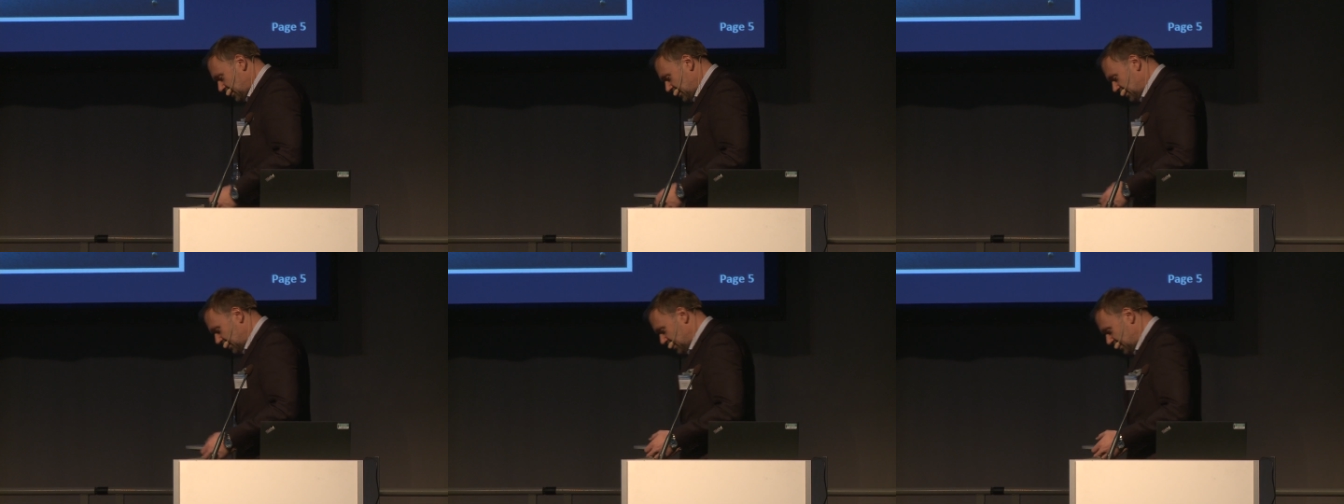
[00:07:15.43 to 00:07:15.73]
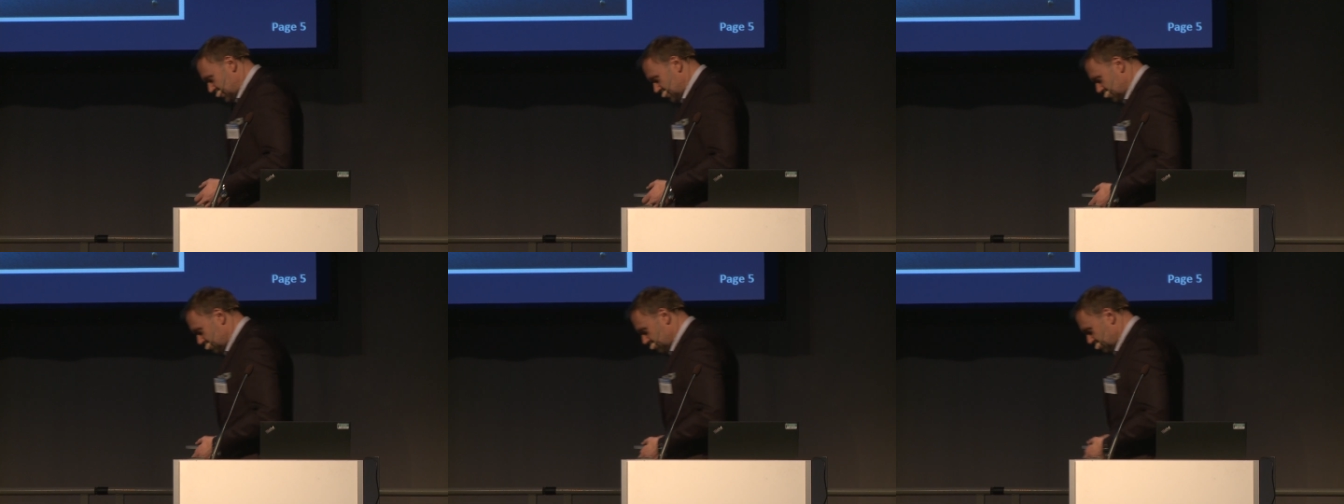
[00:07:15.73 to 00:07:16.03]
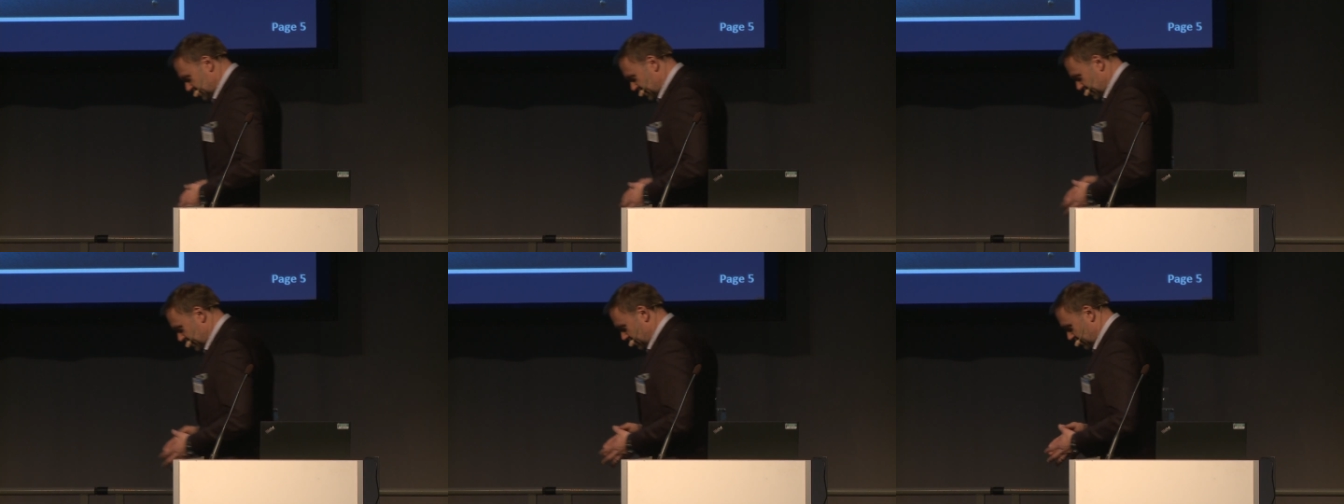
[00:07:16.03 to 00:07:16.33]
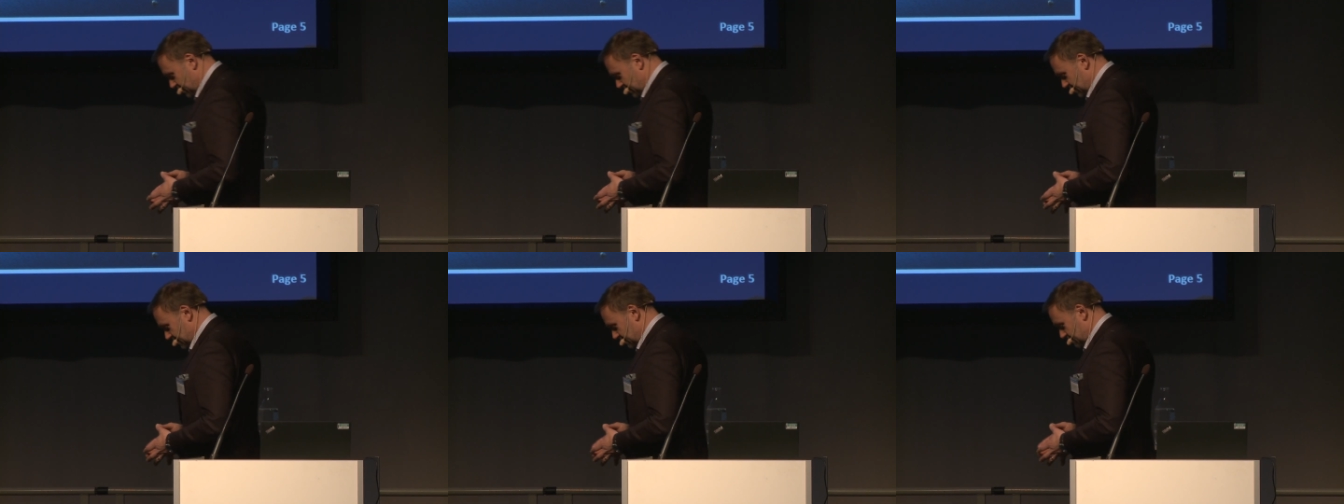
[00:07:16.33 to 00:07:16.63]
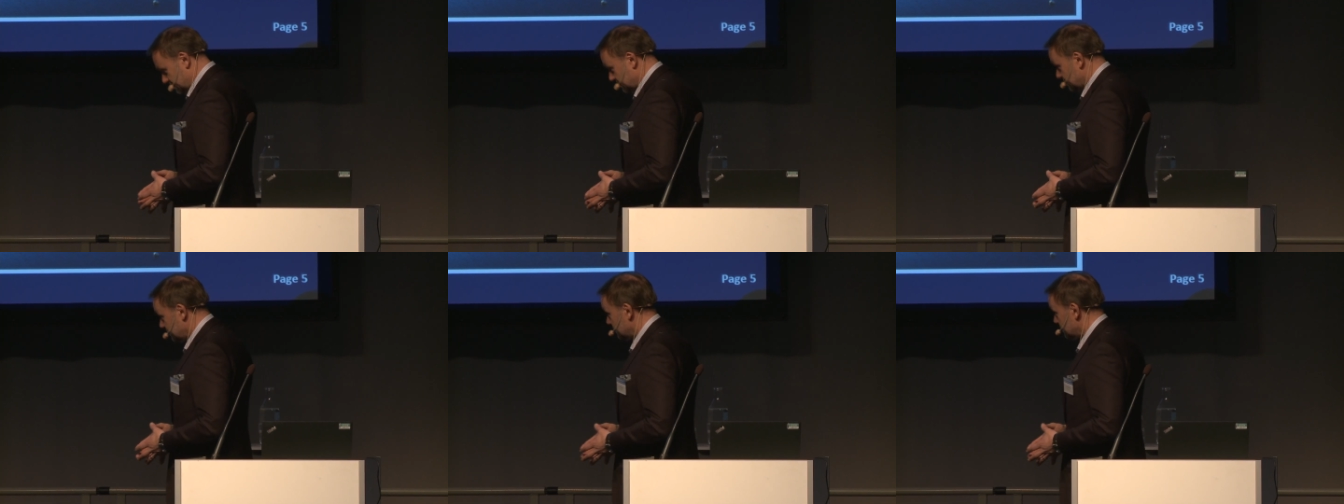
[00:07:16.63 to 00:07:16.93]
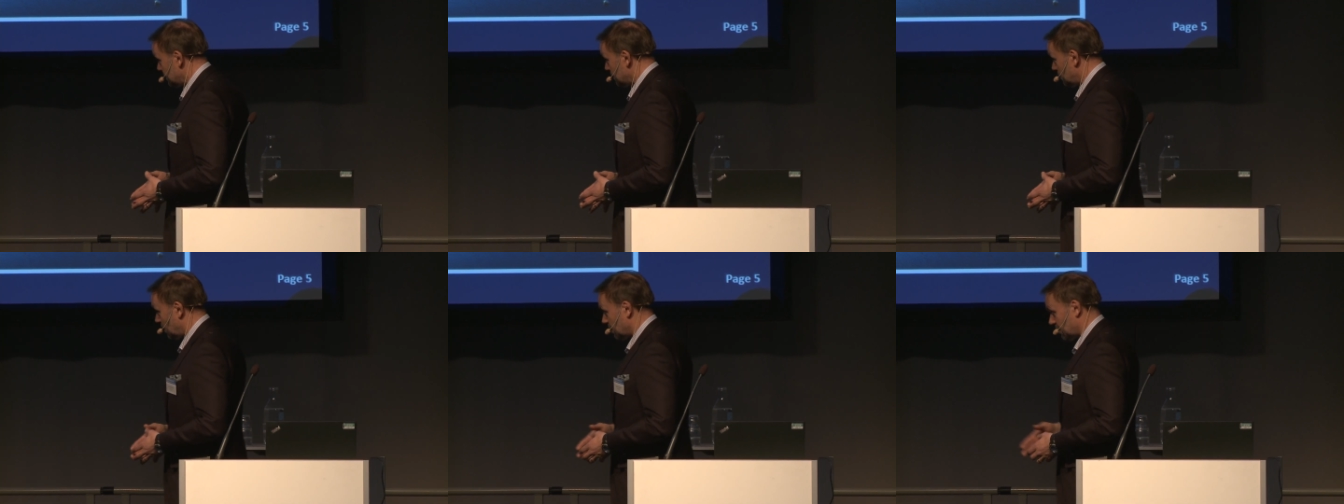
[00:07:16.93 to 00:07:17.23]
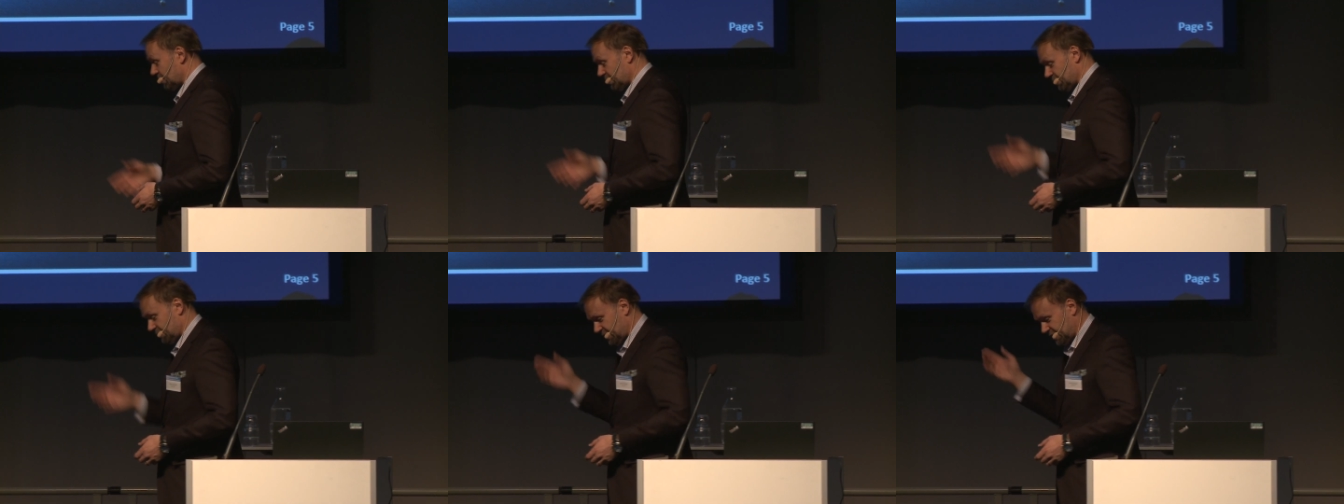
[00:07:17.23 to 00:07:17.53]
Um, they are, among
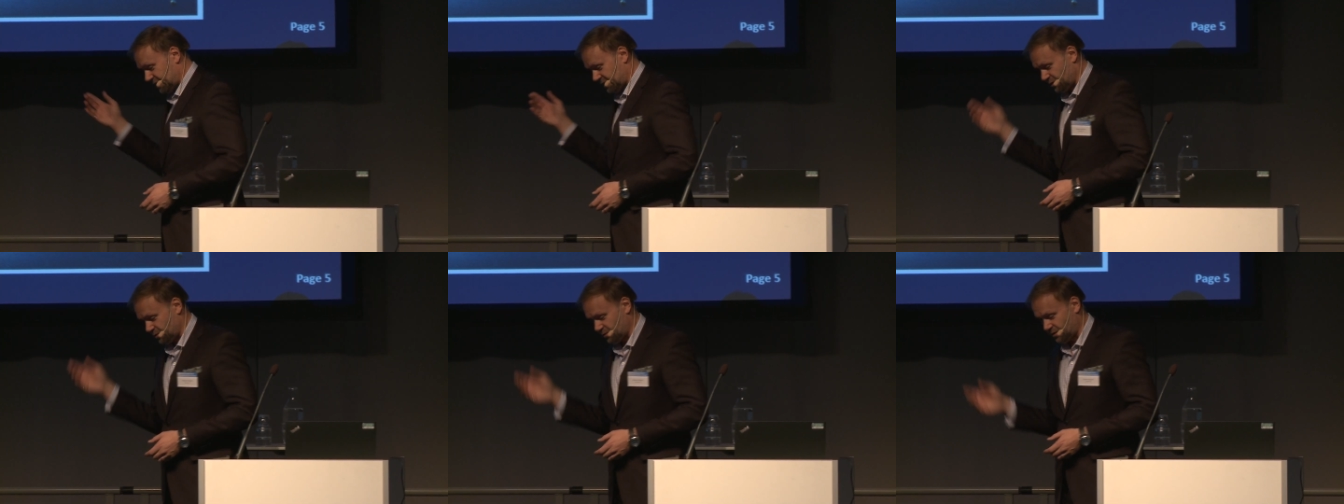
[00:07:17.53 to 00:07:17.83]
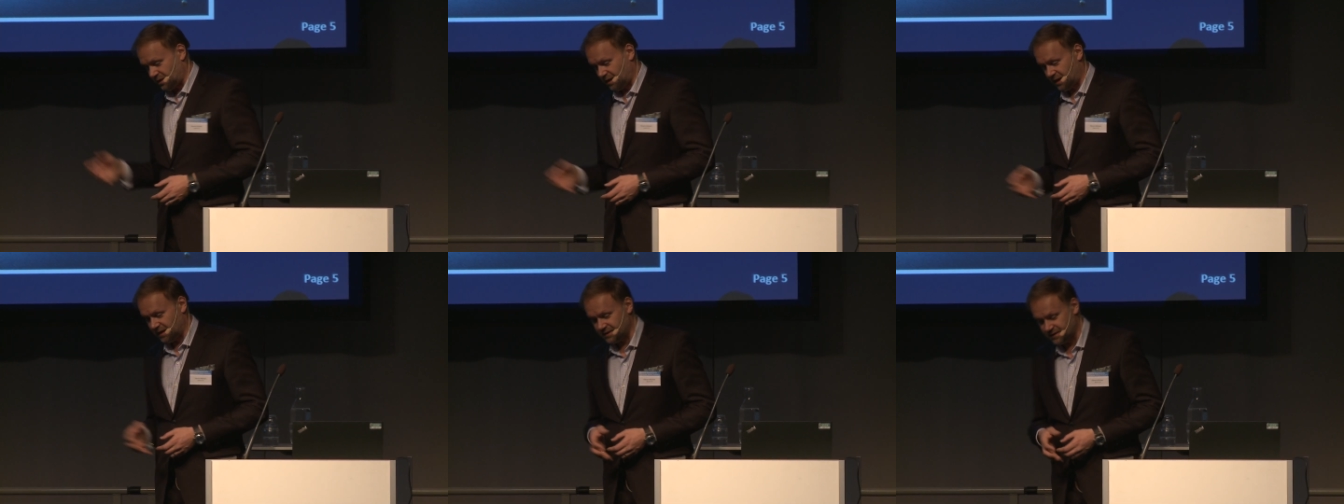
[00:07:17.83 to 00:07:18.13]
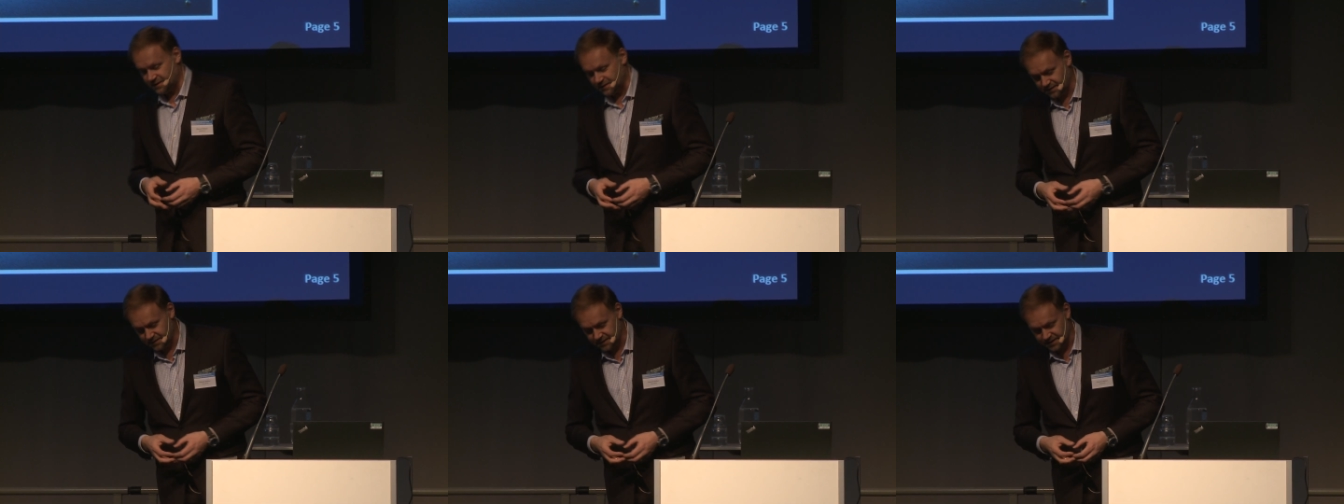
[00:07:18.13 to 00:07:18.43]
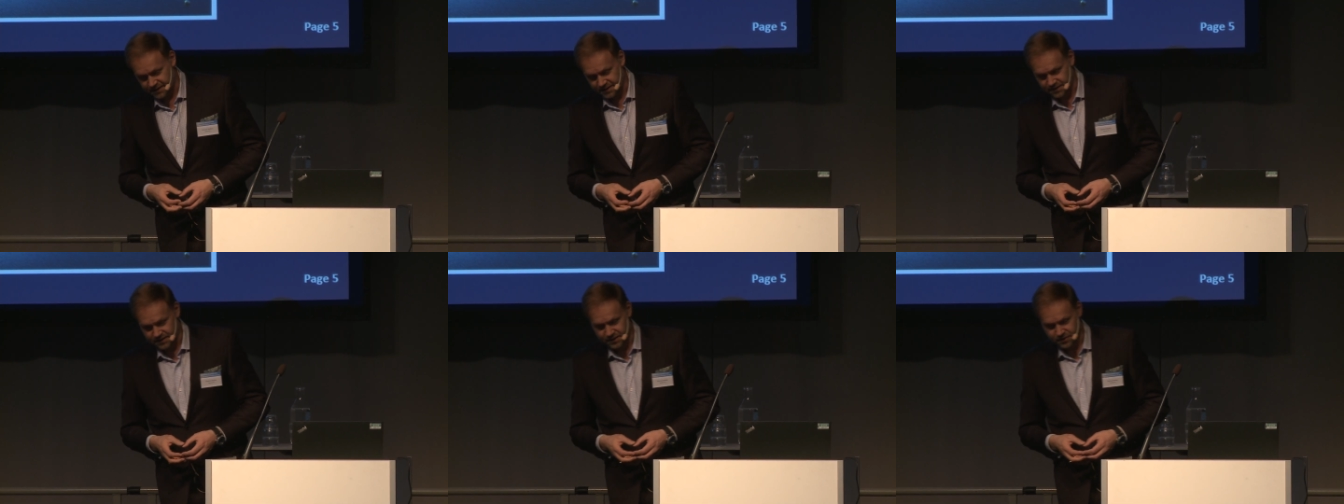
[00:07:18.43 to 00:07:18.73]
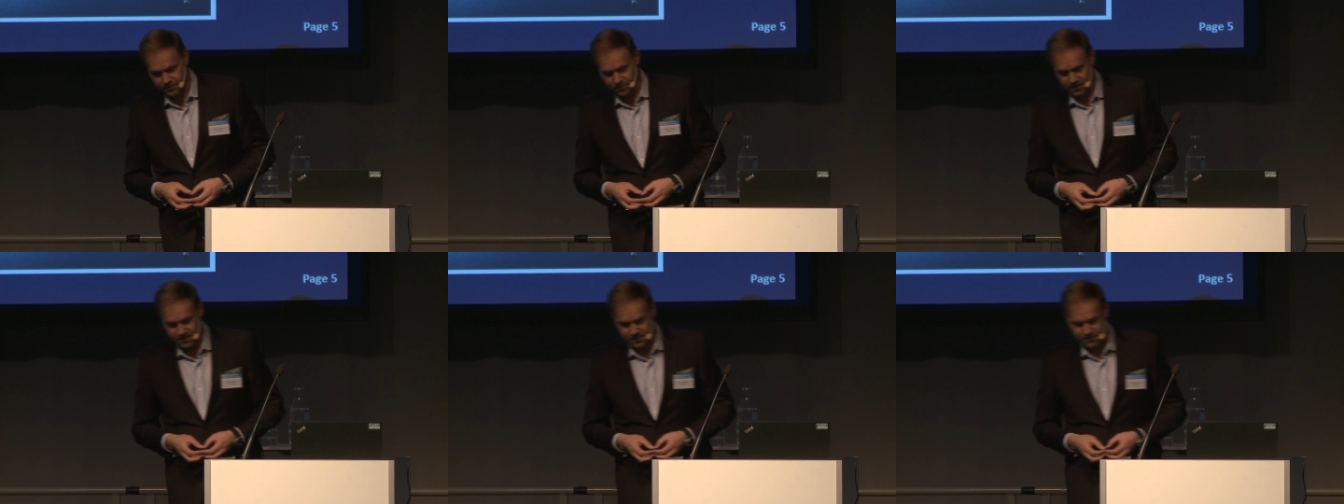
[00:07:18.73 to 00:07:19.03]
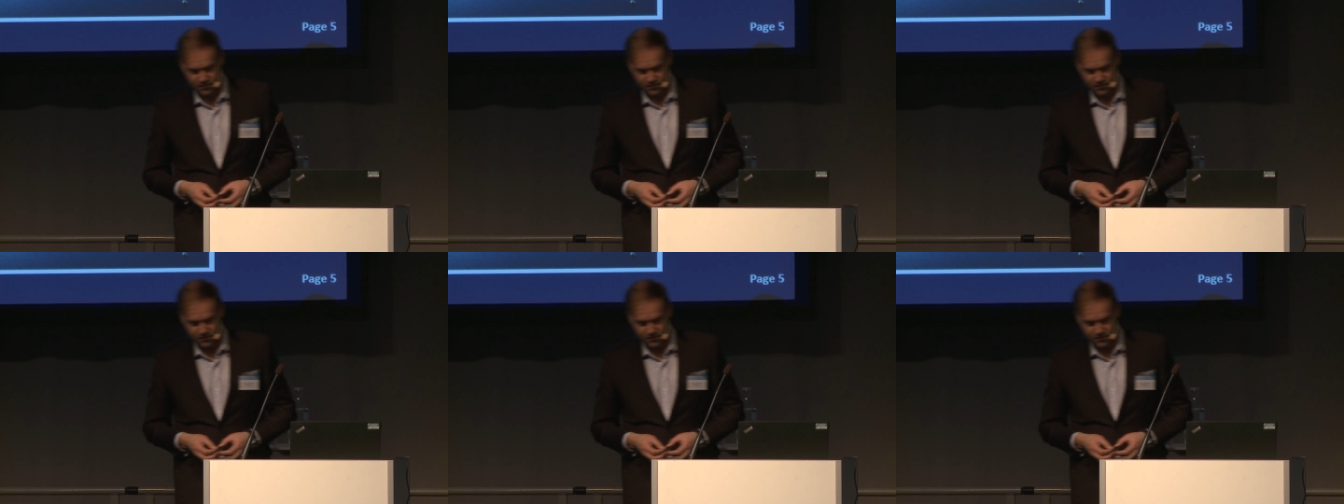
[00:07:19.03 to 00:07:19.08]
other things, utilizing the, the trucks